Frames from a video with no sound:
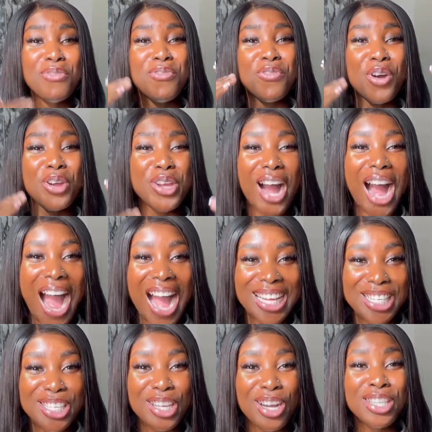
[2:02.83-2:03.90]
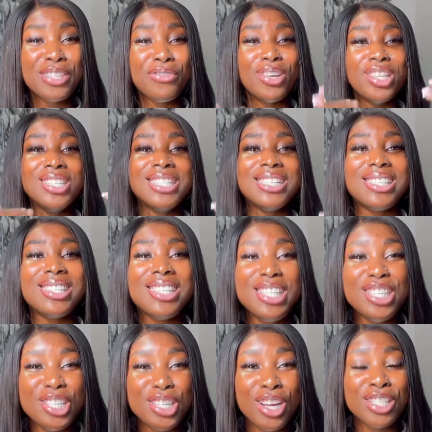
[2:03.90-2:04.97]
for your actions, for your
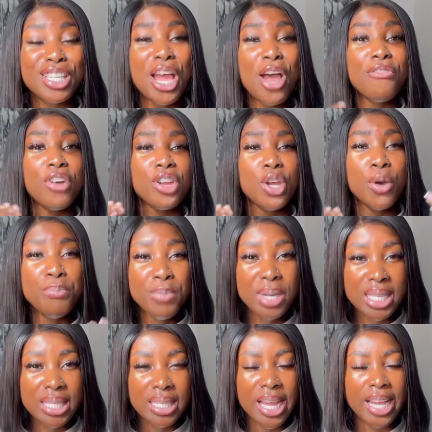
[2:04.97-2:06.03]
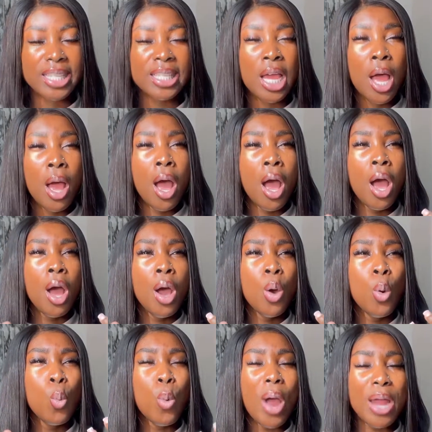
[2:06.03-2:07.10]
decisions, for your mistakes.
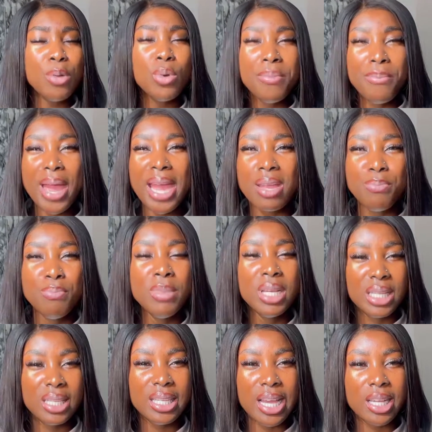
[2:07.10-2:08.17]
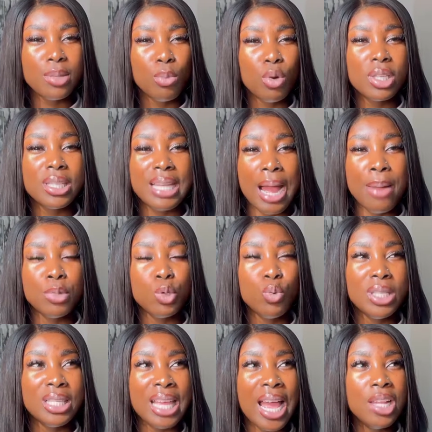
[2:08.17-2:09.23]
When we make mistakes, most times we
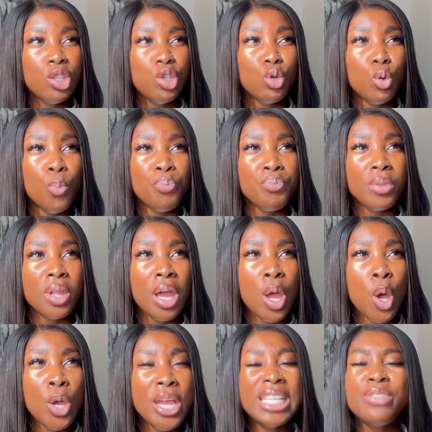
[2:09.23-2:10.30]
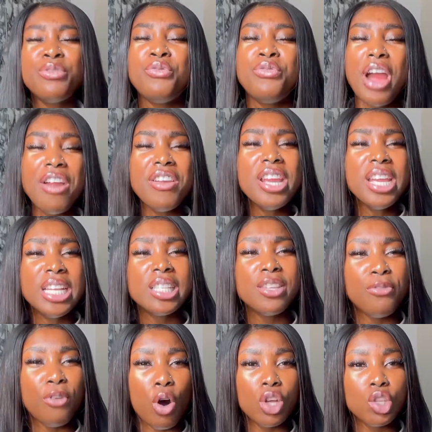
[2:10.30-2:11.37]
tend to, it's very easy
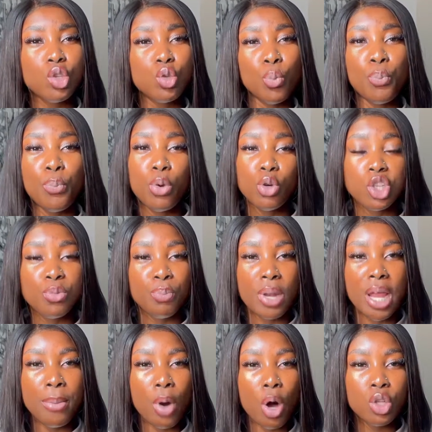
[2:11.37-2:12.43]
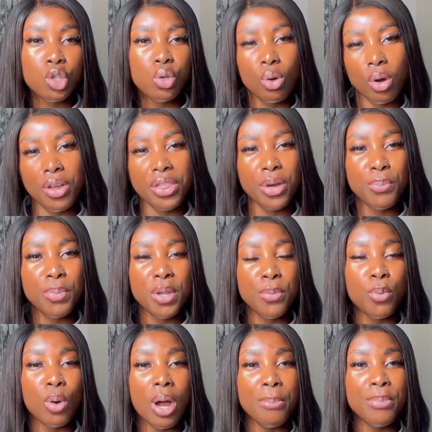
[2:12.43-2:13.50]
for us to push blame onto other
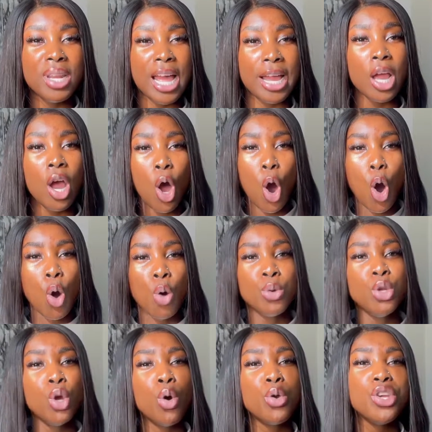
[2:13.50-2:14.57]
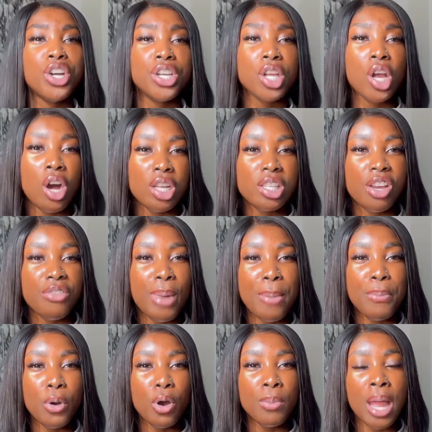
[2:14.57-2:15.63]
people and be like, oh no, you're the cause of my
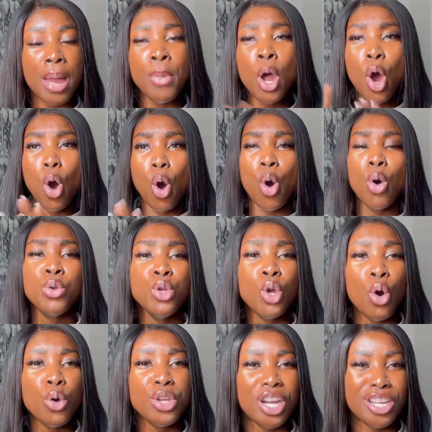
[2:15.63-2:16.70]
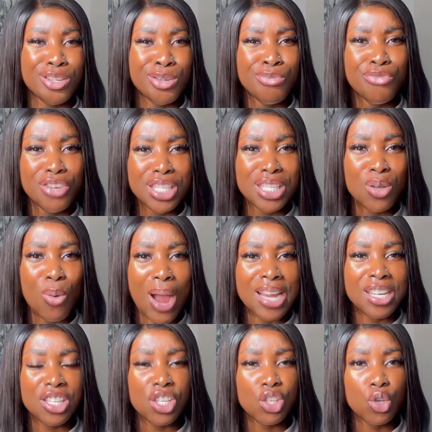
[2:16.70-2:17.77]
problem, oh no, you're the reason why
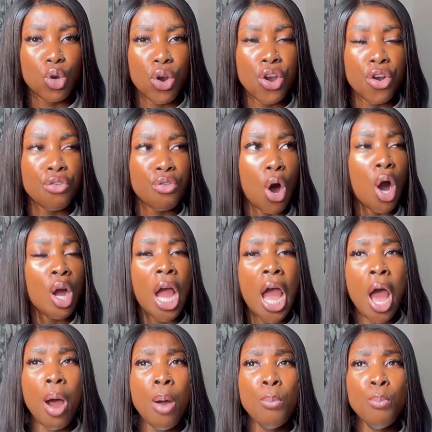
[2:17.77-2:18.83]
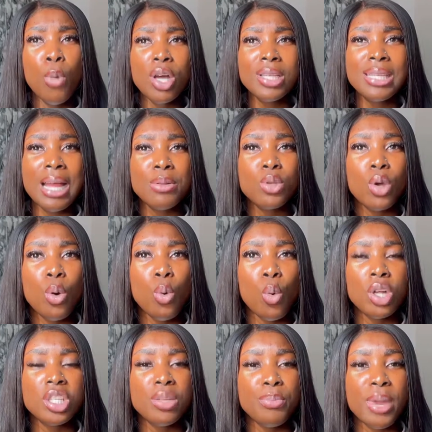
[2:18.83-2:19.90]
this is going wrong. Most times when we
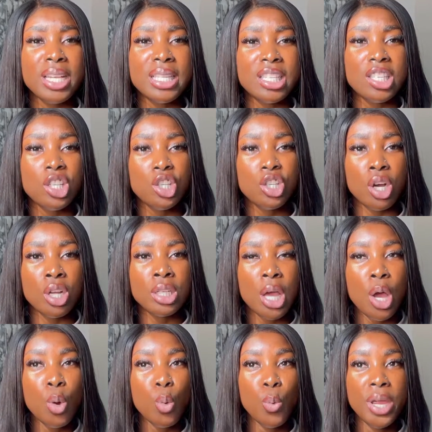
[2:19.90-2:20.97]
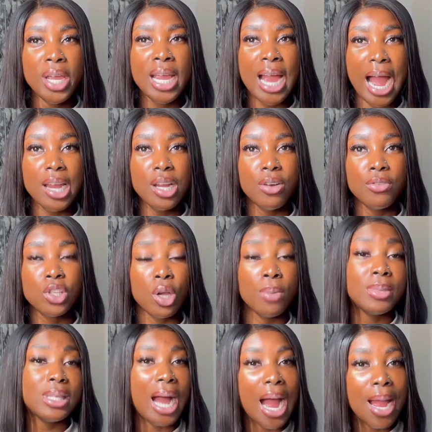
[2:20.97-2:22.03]
want to make decisions, we kind of,
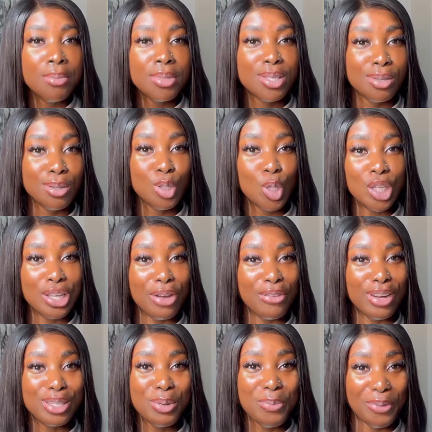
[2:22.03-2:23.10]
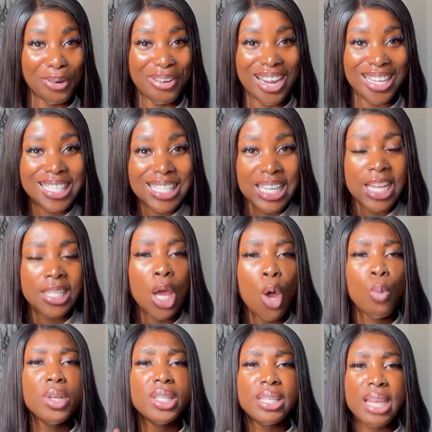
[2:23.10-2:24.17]
sometimes those of us who procrastinate,
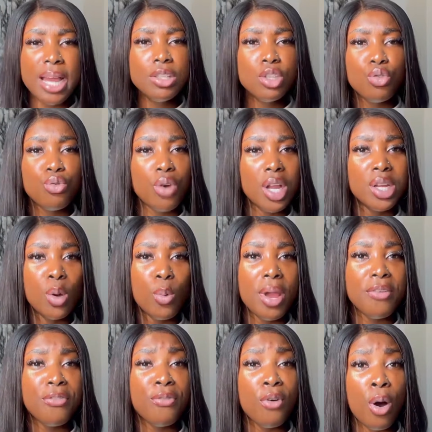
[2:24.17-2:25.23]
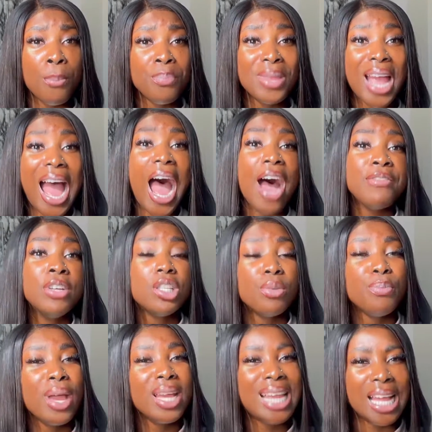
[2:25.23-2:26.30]
we tend to run away from having to
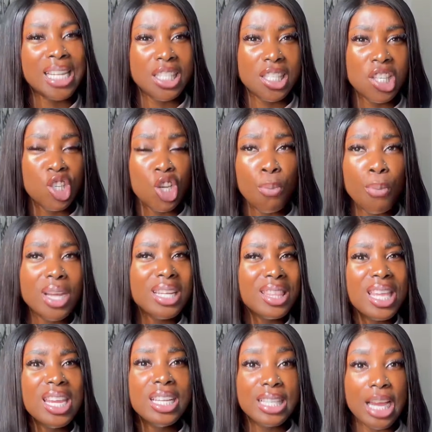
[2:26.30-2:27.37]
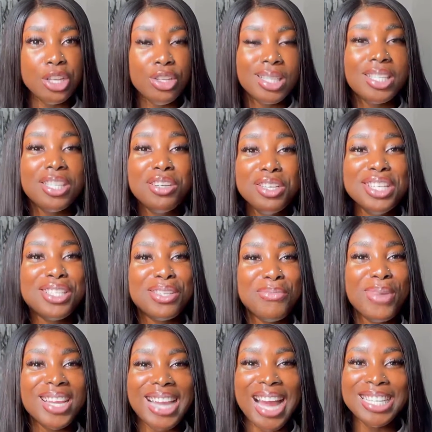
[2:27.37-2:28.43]
make that decision. But the thing is that you still need to
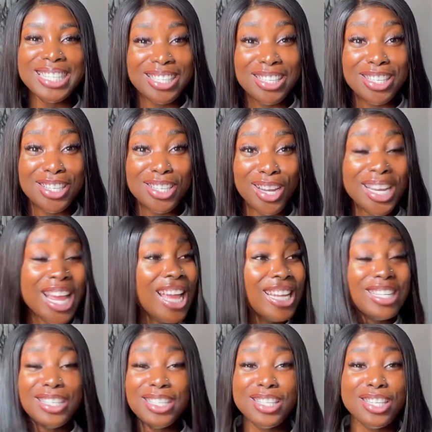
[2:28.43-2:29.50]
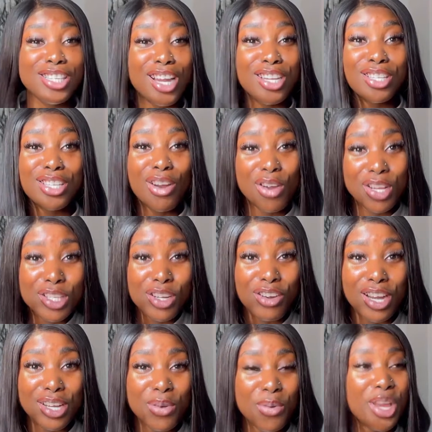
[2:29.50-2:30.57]
make that decision. The decision is not going to
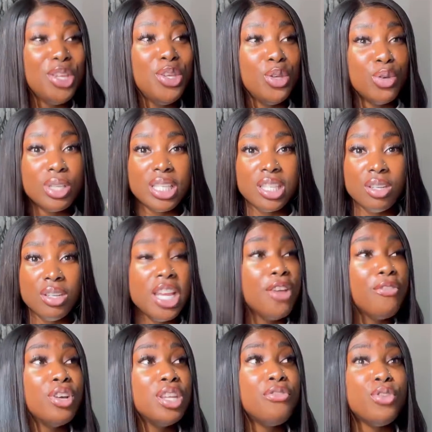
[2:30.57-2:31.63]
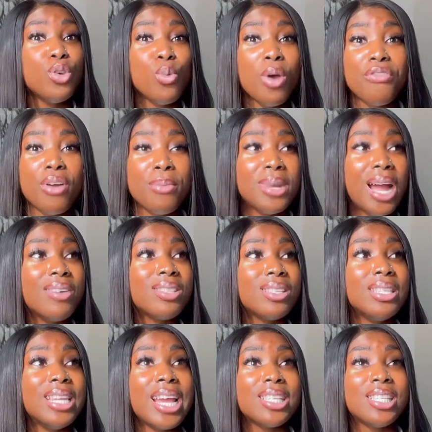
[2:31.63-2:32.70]
run away. You still, even if you wait from now
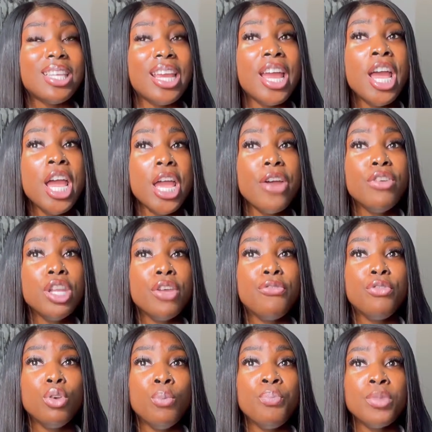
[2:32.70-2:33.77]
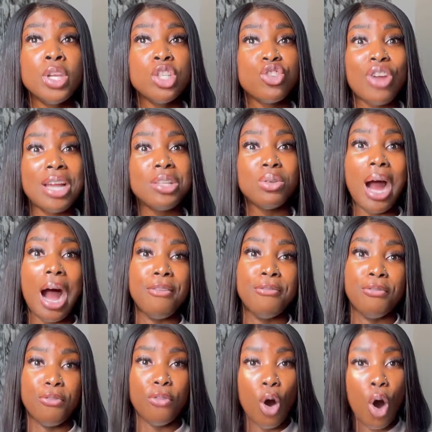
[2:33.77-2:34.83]
to next year, even if you try to
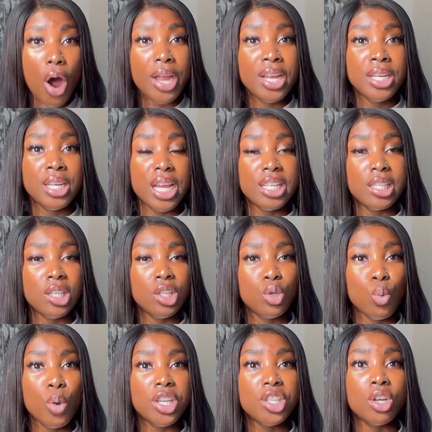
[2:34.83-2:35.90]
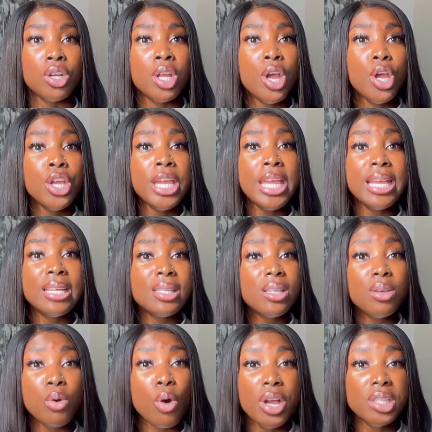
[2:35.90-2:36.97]
avoid a situation, it's
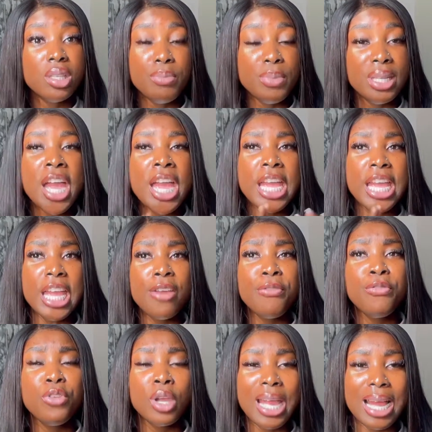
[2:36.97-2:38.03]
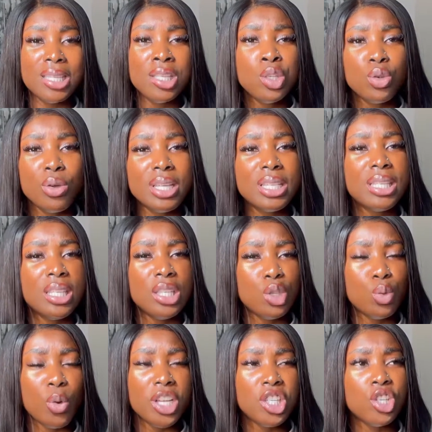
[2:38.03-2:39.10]
still going to be there. If you get into a
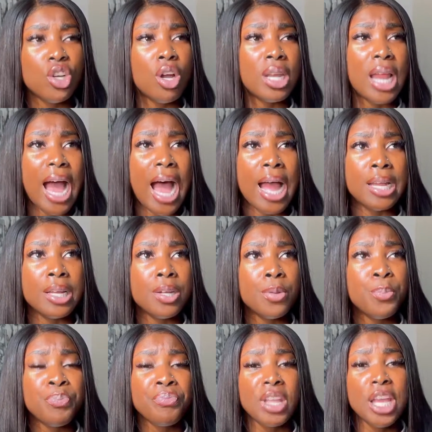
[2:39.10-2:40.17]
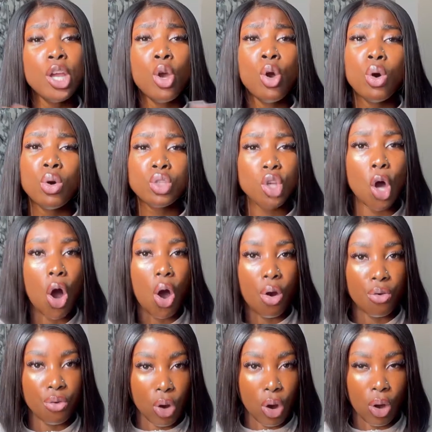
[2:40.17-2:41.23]
situation and it goes all
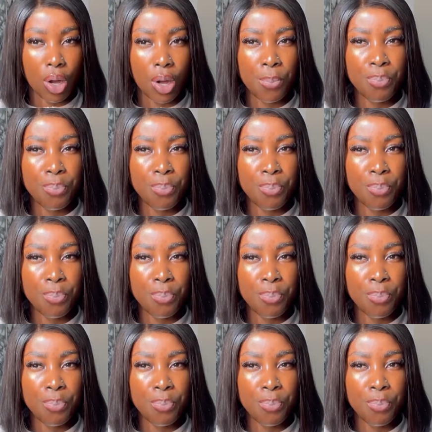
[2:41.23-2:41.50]
wrong,